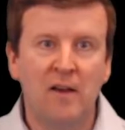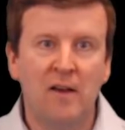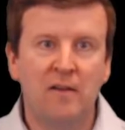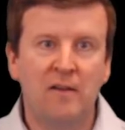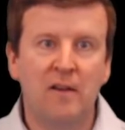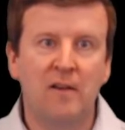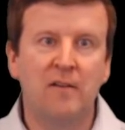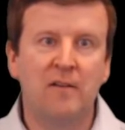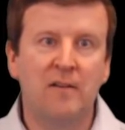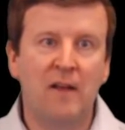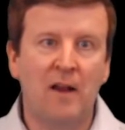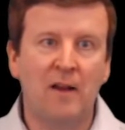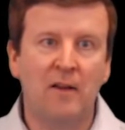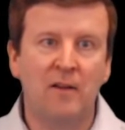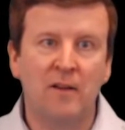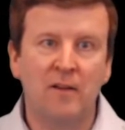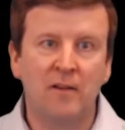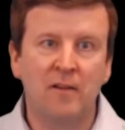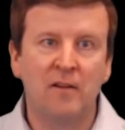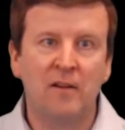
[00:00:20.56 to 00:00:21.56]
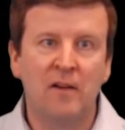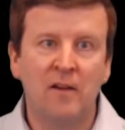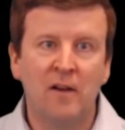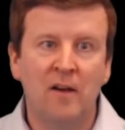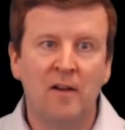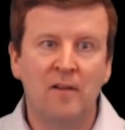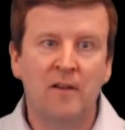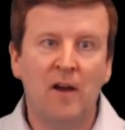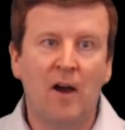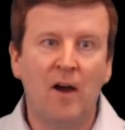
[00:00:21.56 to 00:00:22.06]
is Enceladus,
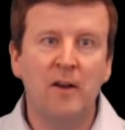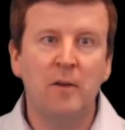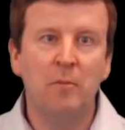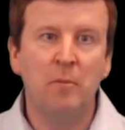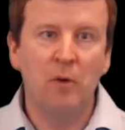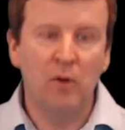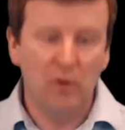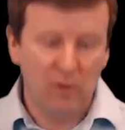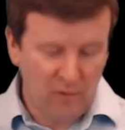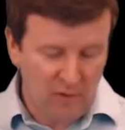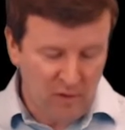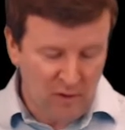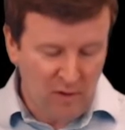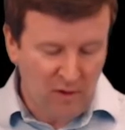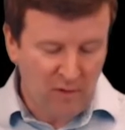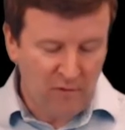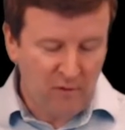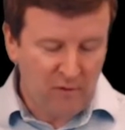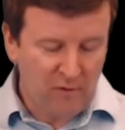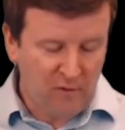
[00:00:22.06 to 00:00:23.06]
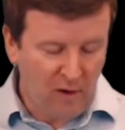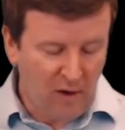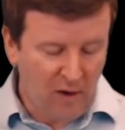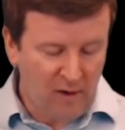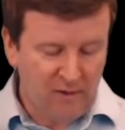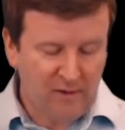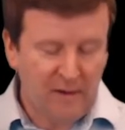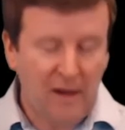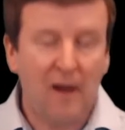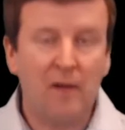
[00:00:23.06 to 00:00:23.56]
a tiny moon of the
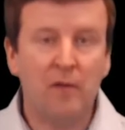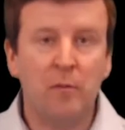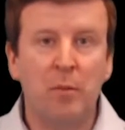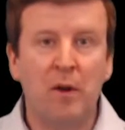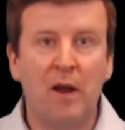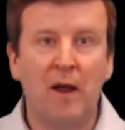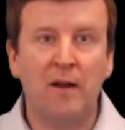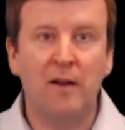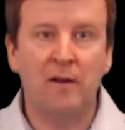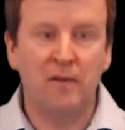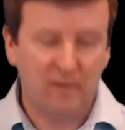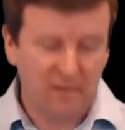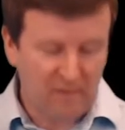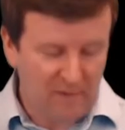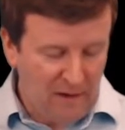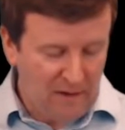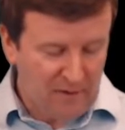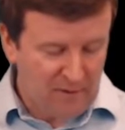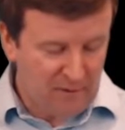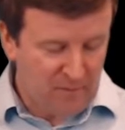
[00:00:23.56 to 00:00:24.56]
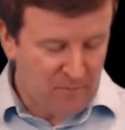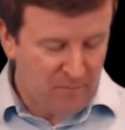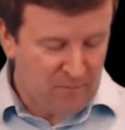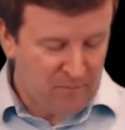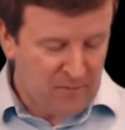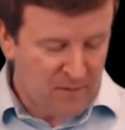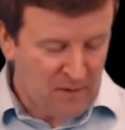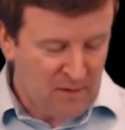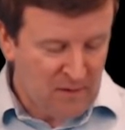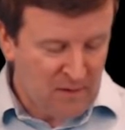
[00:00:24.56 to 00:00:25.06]
giant gas planet Saturn.
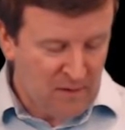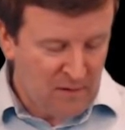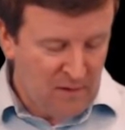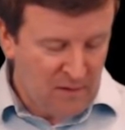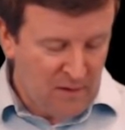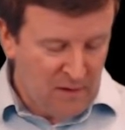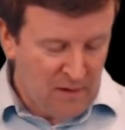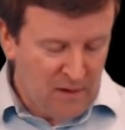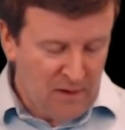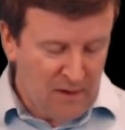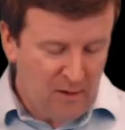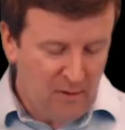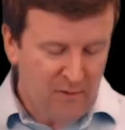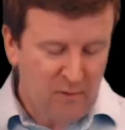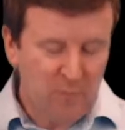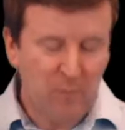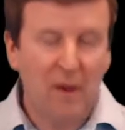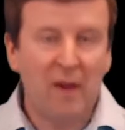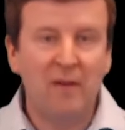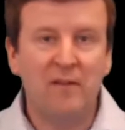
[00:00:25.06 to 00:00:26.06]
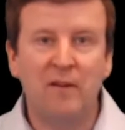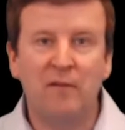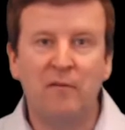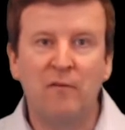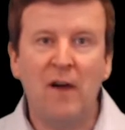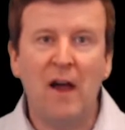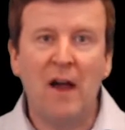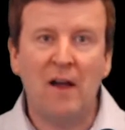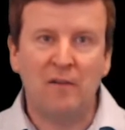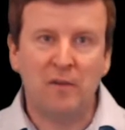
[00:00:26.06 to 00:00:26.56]
Here are some basic
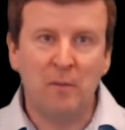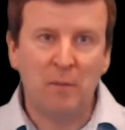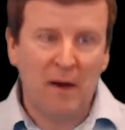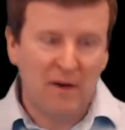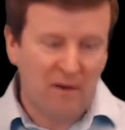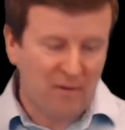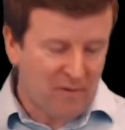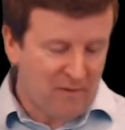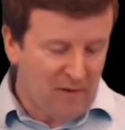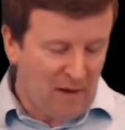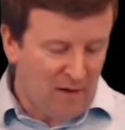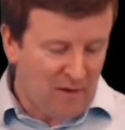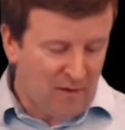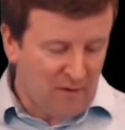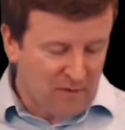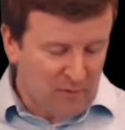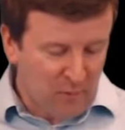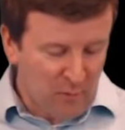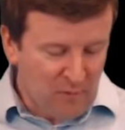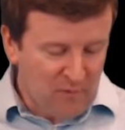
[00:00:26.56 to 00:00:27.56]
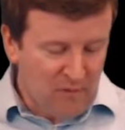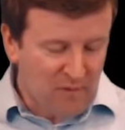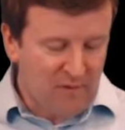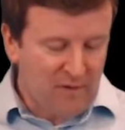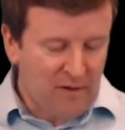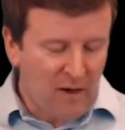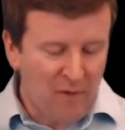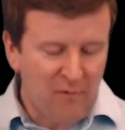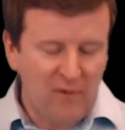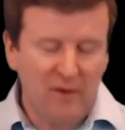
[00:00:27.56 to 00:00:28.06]
facts about Enceladus. It was
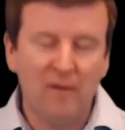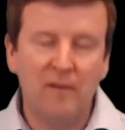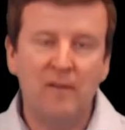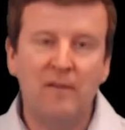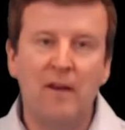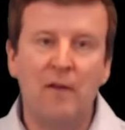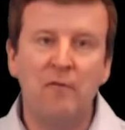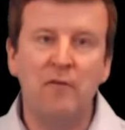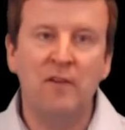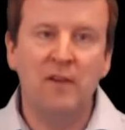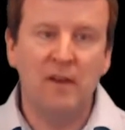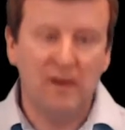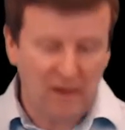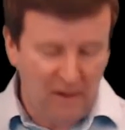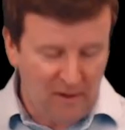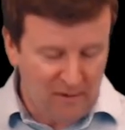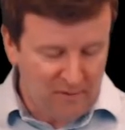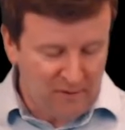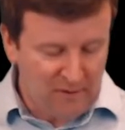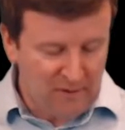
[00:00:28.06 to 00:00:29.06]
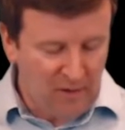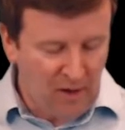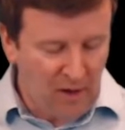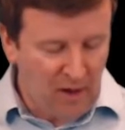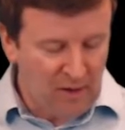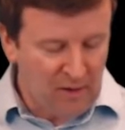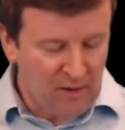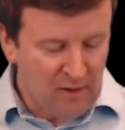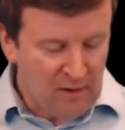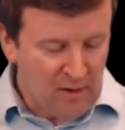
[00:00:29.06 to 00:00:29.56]
discovered in
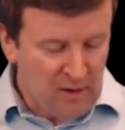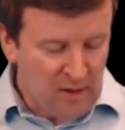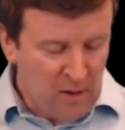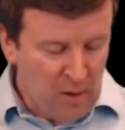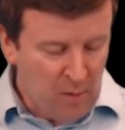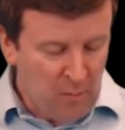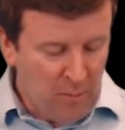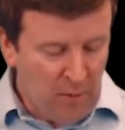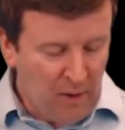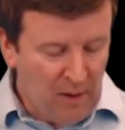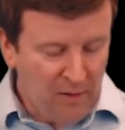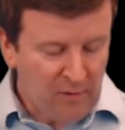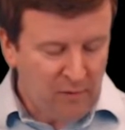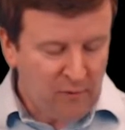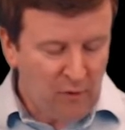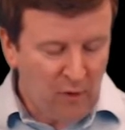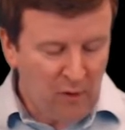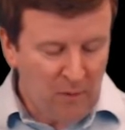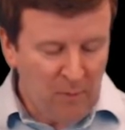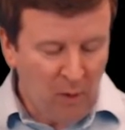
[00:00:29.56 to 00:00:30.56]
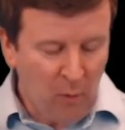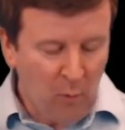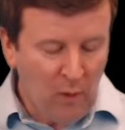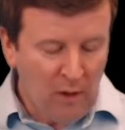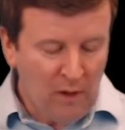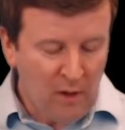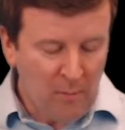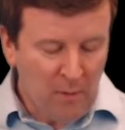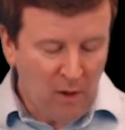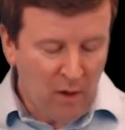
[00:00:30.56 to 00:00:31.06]
1789 by astronomer
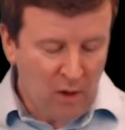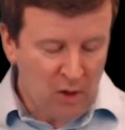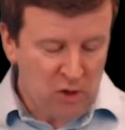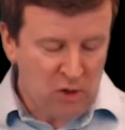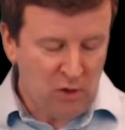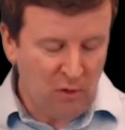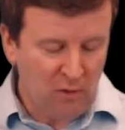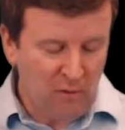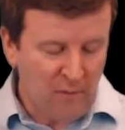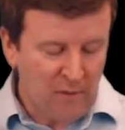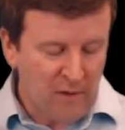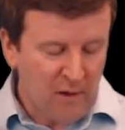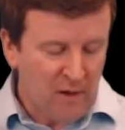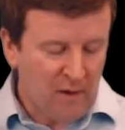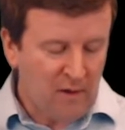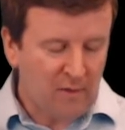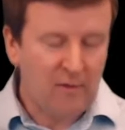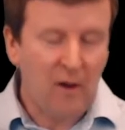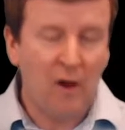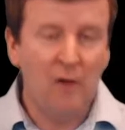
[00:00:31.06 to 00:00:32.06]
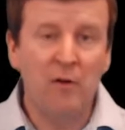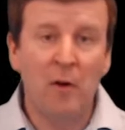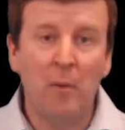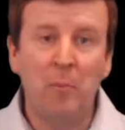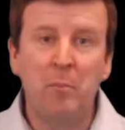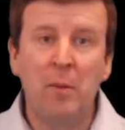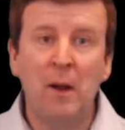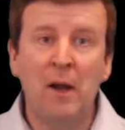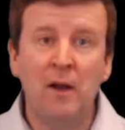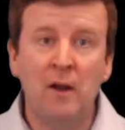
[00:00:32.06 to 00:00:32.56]
William Herschel, and it's over
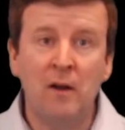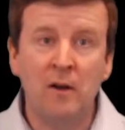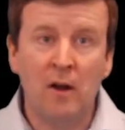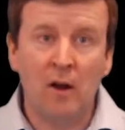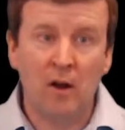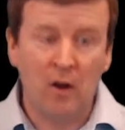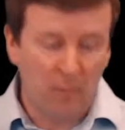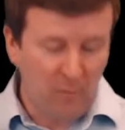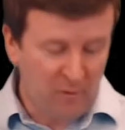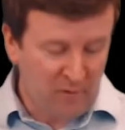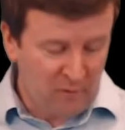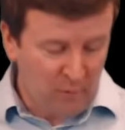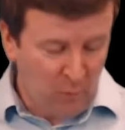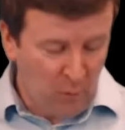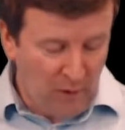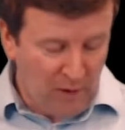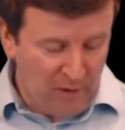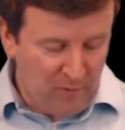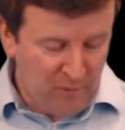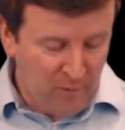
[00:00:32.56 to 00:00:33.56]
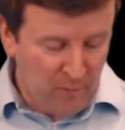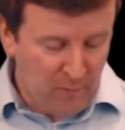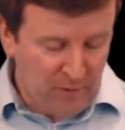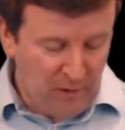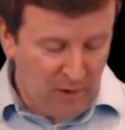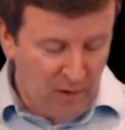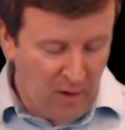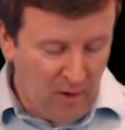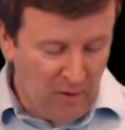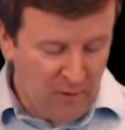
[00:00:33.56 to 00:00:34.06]
1 billion kilometers away from
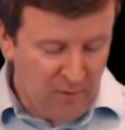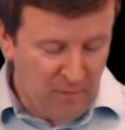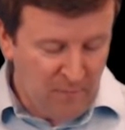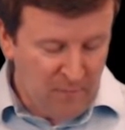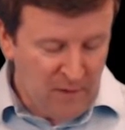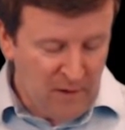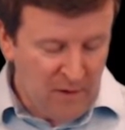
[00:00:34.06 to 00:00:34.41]
the Earth.